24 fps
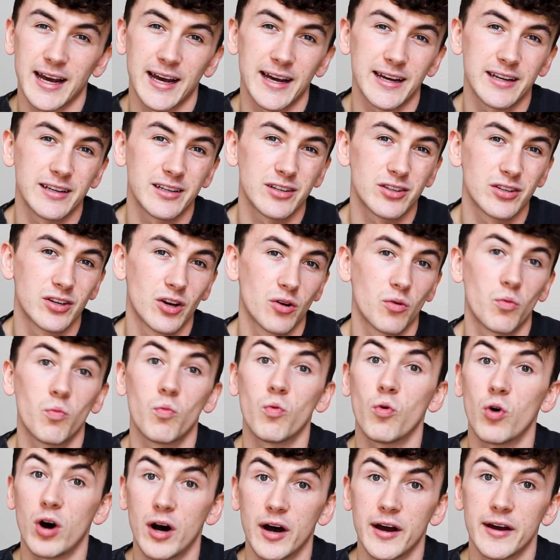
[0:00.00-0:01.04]
and
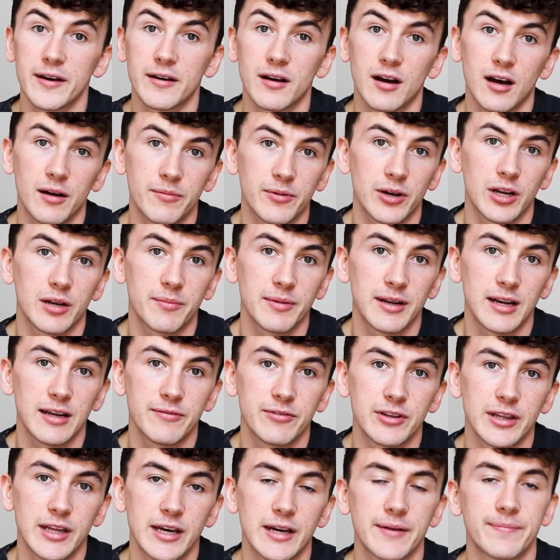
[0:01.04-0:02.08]
why I'm going to be
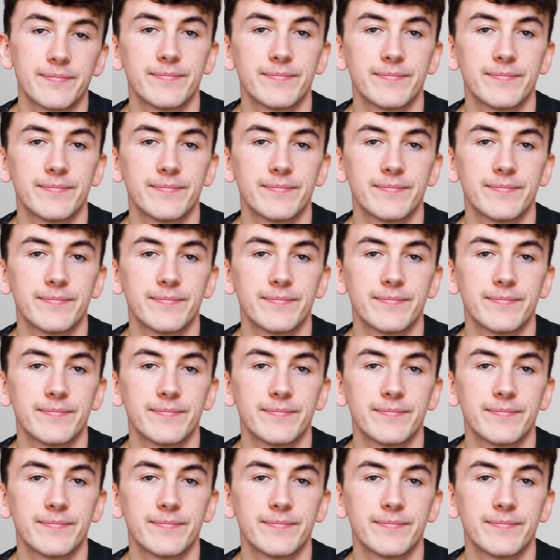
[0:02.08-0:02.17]
living there.